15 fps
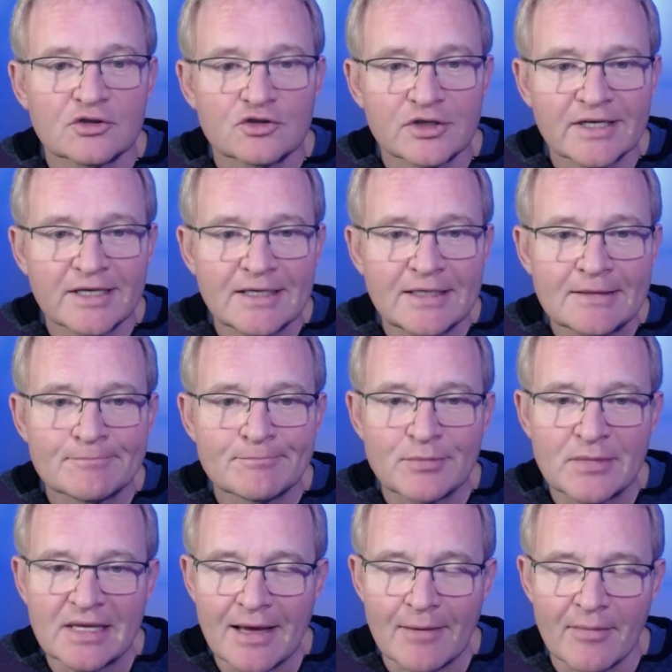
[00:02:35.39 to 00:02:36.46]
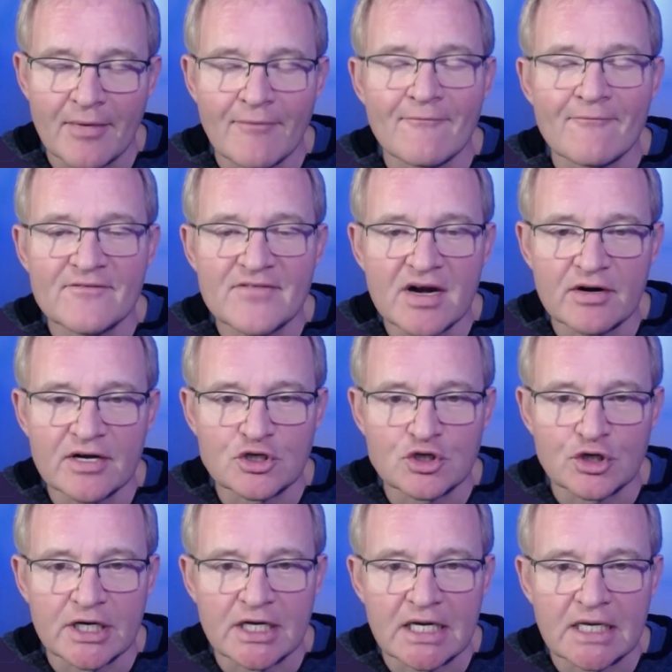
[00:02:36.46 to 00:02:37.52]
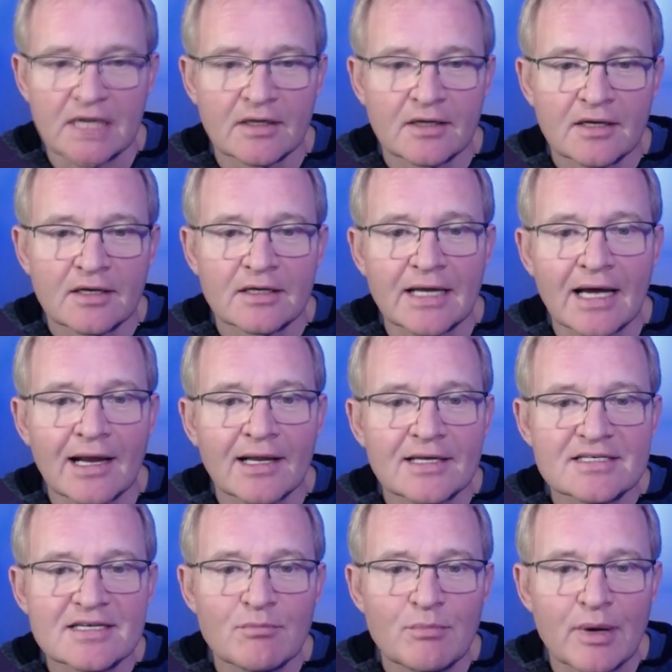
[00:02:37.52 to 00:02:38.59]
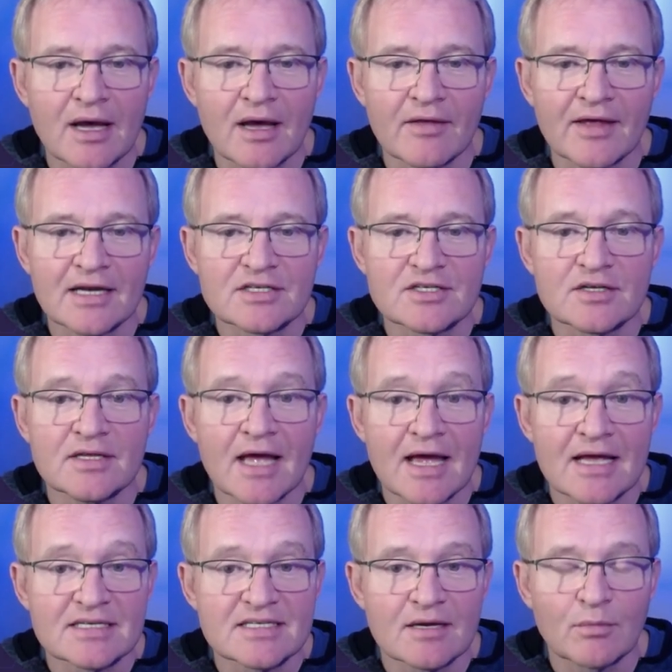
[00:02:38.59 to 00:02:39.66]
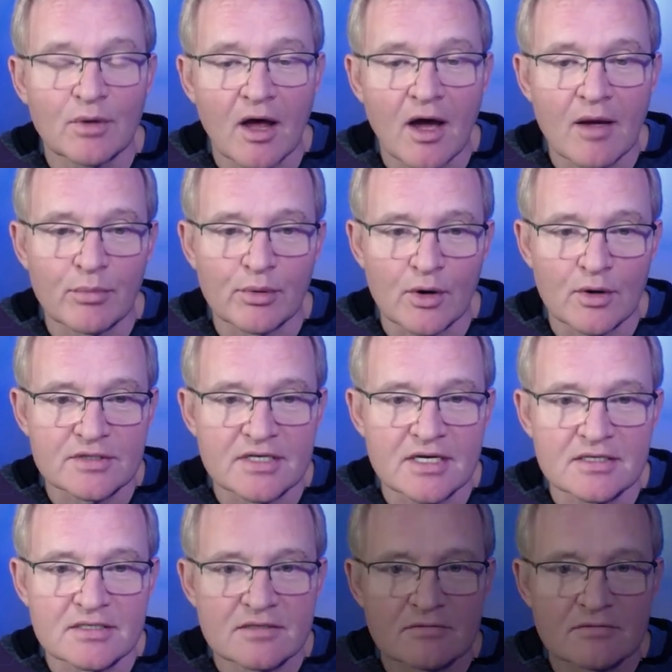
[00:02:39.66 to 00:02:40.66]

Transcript: Tricky? Yep, very tricky. Now let's compare that to the SMLight process.